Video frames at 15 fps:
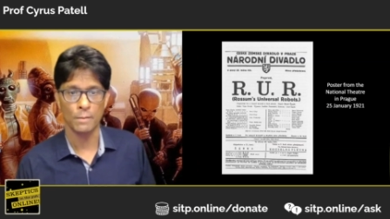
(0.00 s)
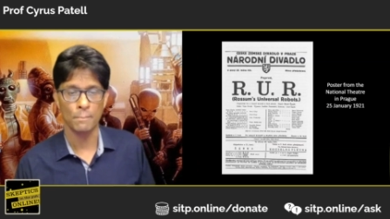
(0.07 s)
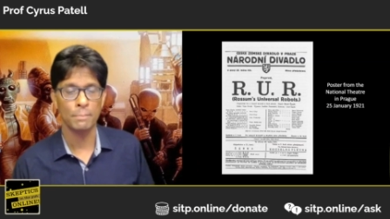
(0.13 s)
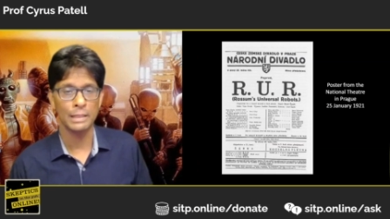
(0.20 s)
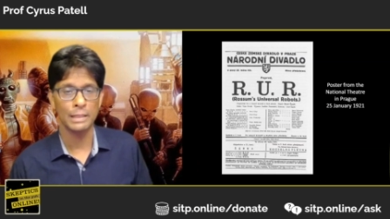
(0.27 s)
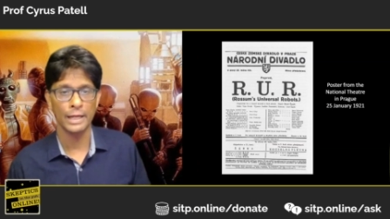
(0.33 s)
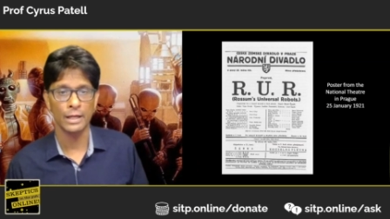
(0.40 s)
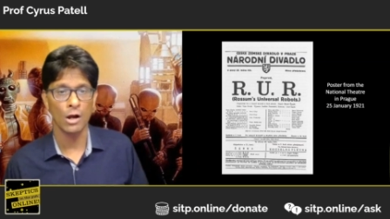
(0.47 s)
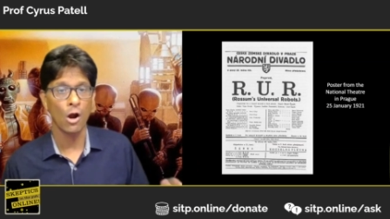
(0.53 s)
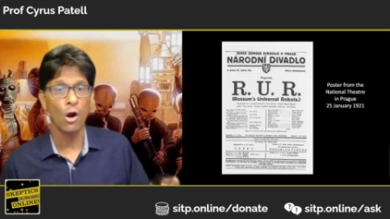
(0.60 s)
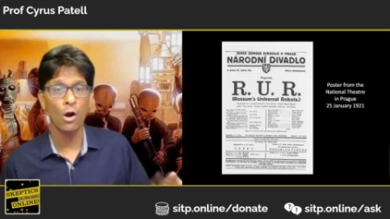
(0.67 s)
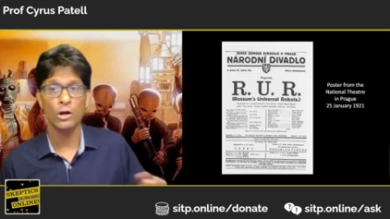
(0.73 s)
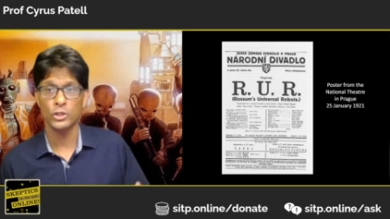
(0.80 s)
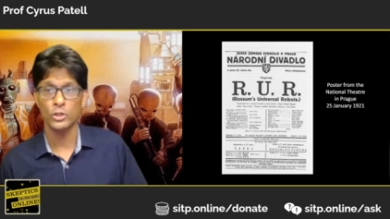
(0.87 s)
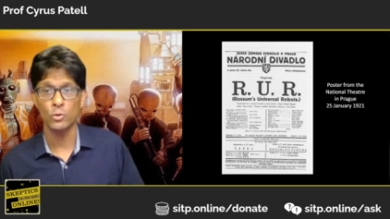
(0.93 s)
play
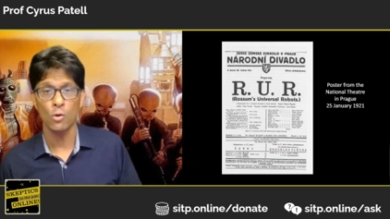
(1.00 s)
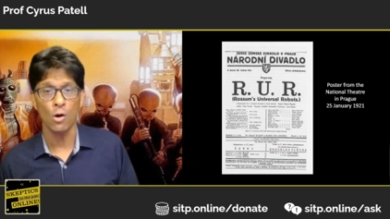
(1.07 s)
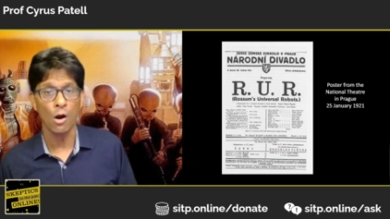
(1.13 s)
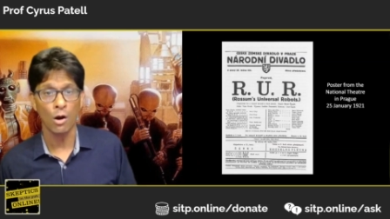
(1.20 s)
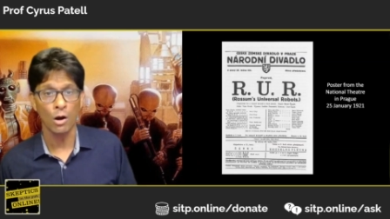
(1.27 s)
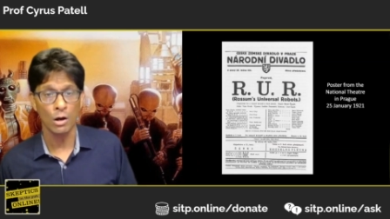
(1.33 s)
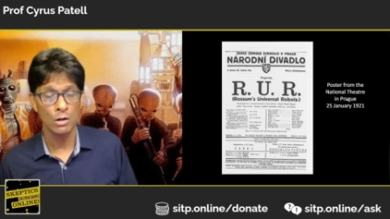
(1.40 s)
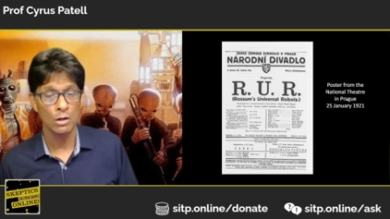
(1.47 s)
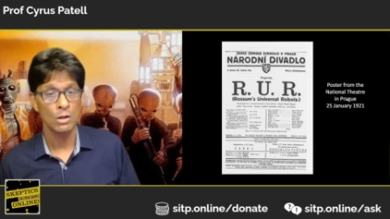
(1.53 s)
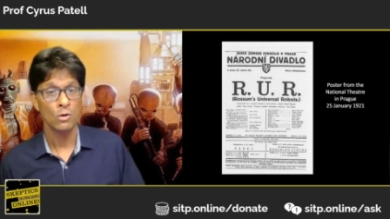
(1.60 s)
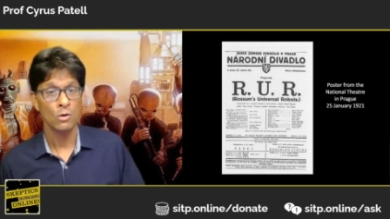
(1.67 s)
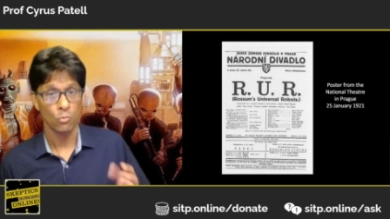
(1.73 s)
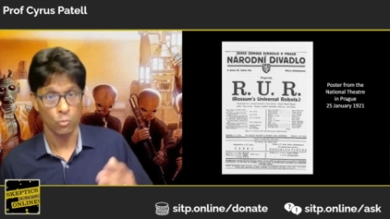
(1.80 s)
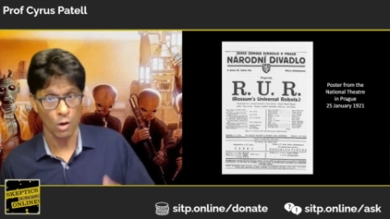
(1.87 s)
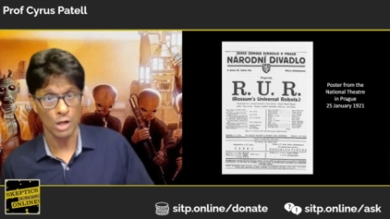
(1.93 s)
R.U.R.,
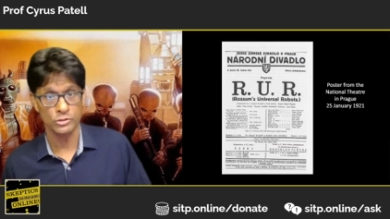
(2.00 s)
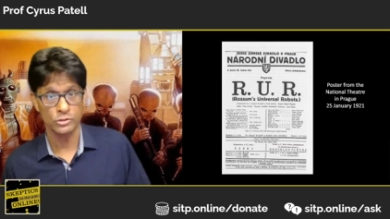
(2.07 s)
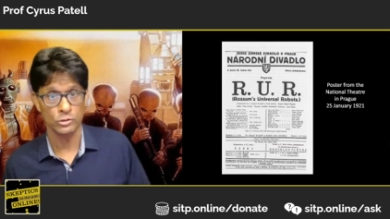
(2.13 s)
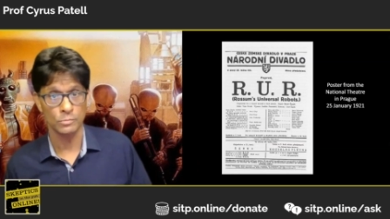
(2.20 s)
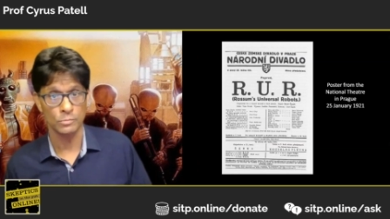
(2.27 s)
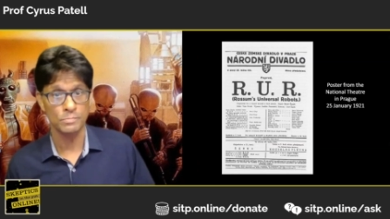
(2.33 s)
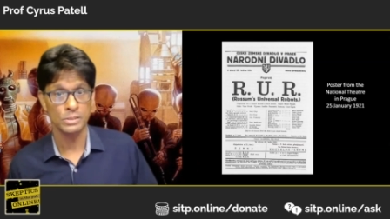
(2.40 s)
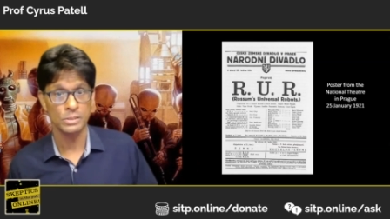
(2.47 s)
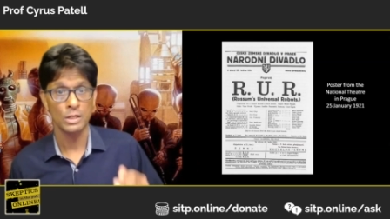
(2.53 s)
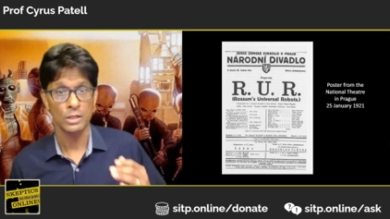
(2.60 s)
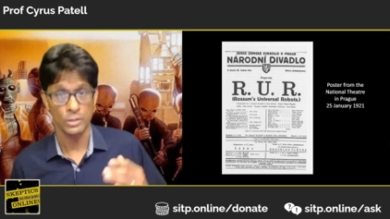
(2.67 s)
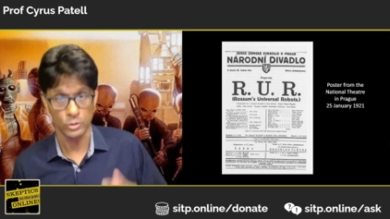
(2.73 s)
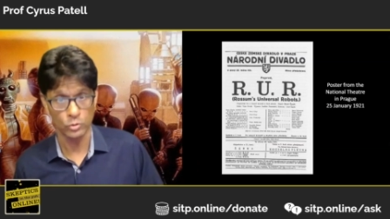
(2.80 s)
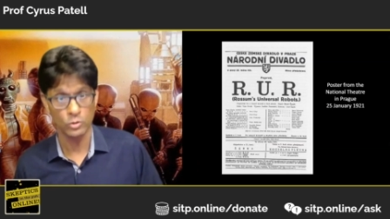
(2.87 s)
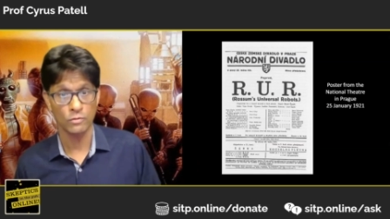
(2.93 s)
Rossum's
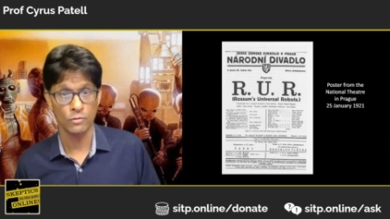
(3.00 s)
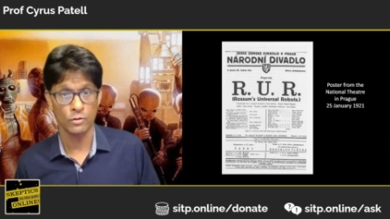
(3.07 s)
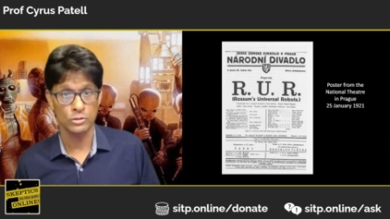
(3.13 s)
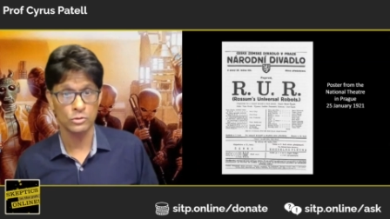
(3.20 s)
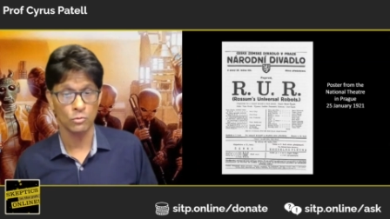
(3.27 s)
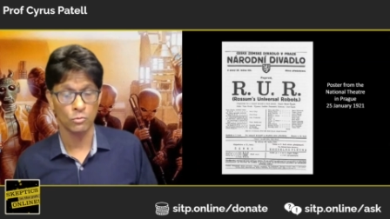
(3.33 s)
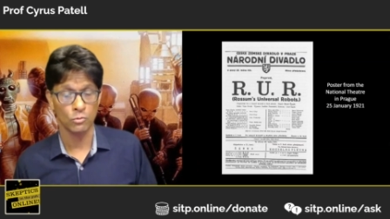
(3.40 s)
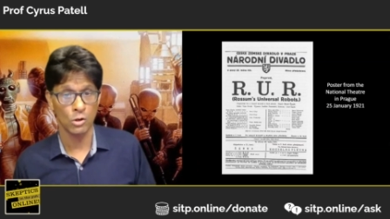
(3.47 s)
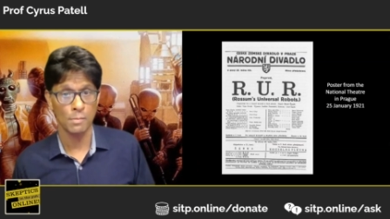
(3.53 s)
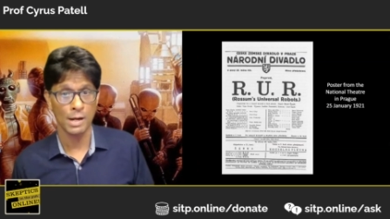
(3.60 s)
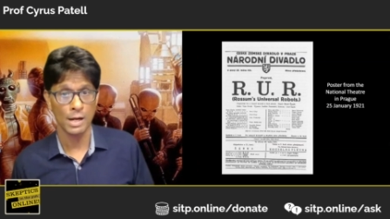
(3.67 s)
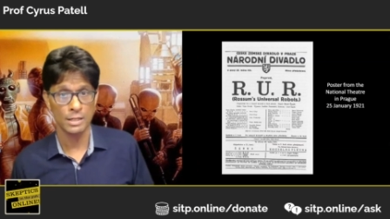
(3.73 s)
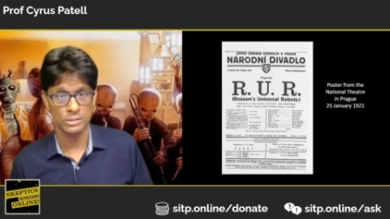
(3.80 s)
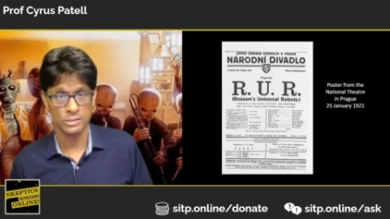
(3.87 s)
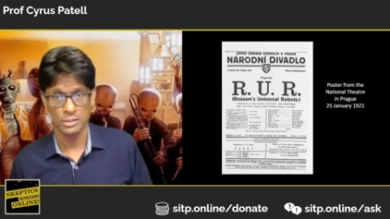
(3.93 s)
Universal
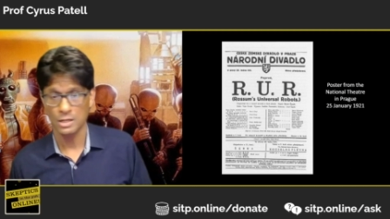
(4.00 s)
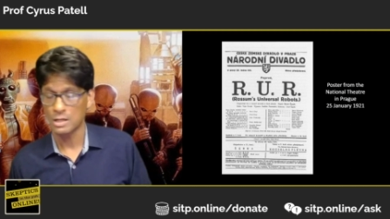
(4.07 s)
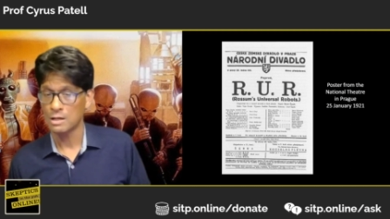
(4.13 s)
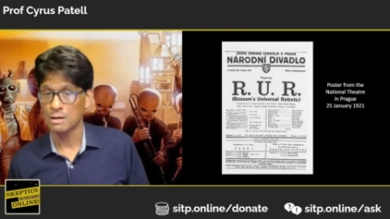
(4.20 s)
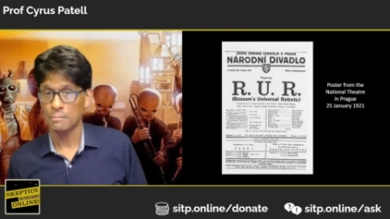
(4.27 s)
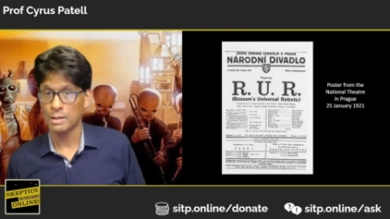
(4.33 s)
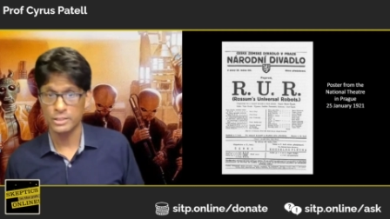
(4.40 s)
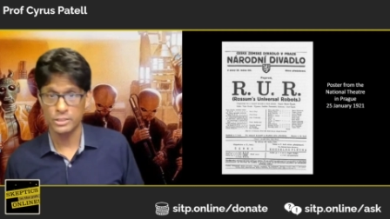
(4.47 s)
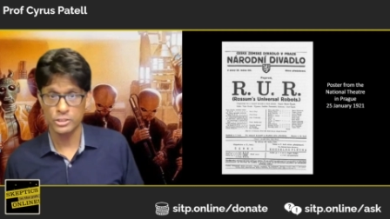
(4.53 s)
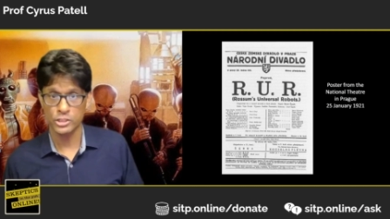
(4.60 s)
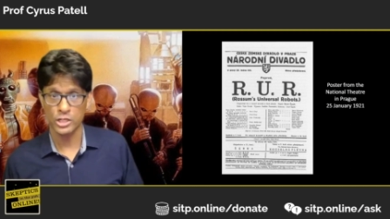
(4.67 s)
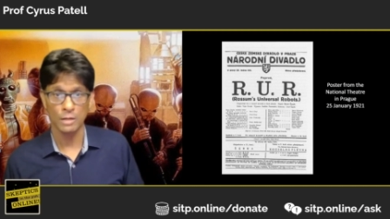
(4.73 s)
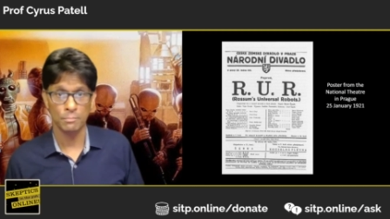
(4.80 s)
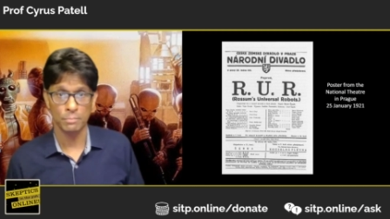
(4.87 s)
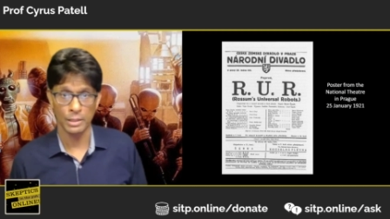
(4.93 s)
Robots, by the
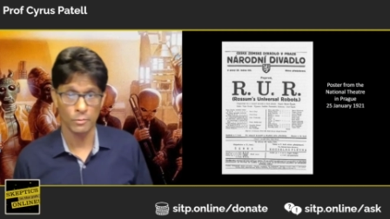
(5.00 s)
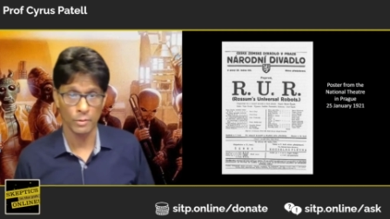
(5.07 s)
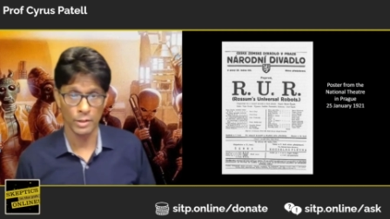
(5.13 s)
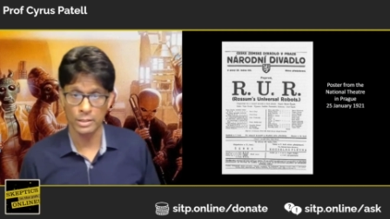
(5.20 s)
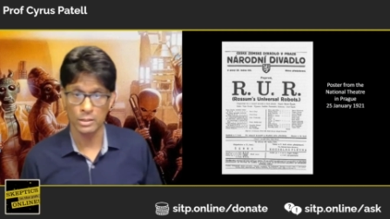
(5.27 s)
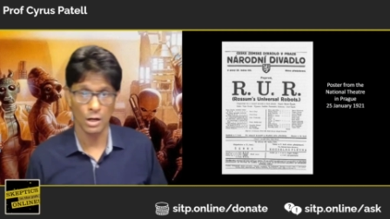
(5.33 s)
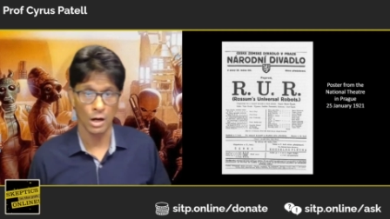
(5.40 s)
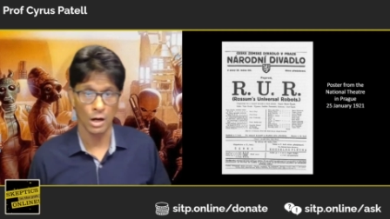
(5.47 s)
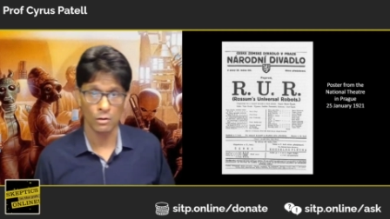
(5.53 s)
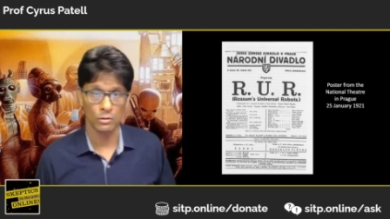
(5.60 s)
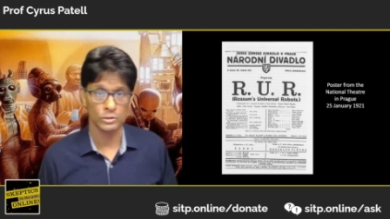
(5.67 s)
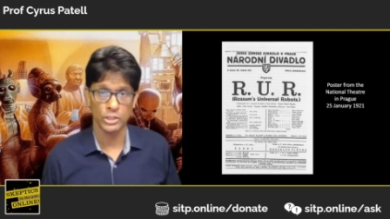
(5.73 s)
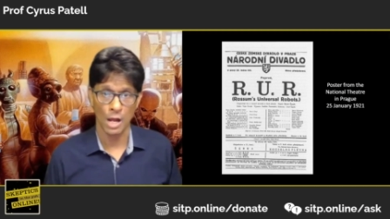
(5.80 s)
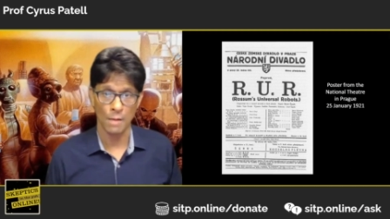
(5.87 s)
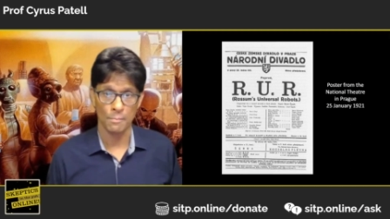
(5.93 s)
Czech playwright Karl
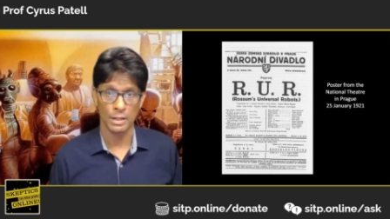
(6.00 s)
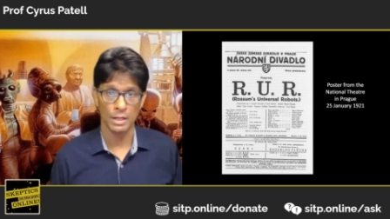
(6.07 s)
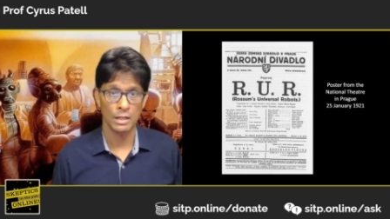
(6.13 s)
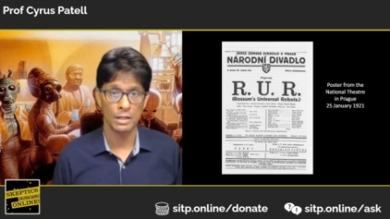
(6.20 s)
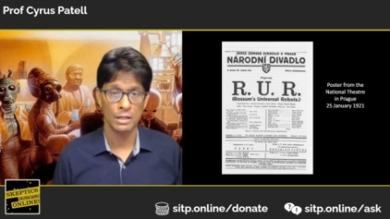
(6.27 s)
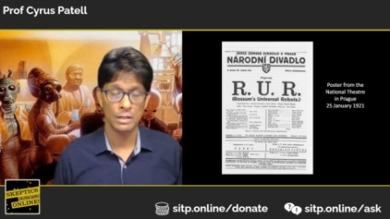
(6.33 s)
Čapek.